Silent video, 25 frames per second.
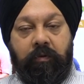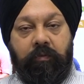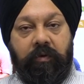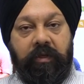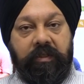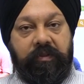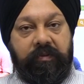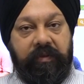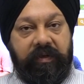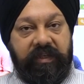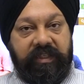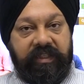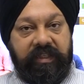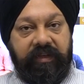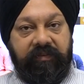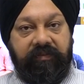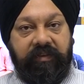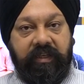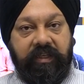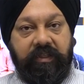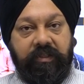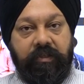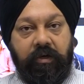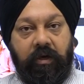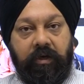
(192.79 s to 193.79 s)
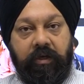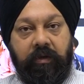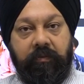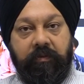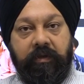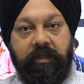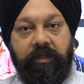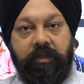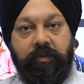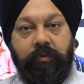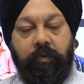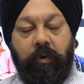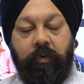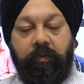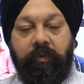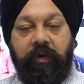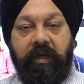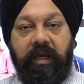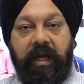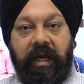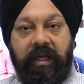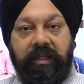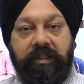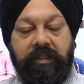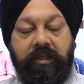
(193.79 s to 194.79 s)
Once we receive these documents, what we
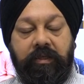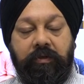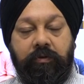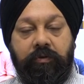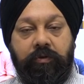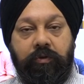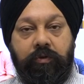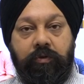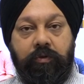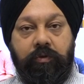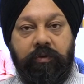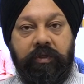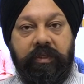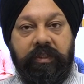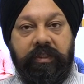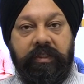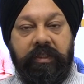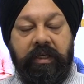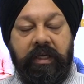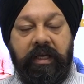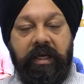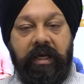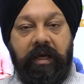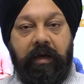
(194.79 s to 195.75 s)
ask you to do is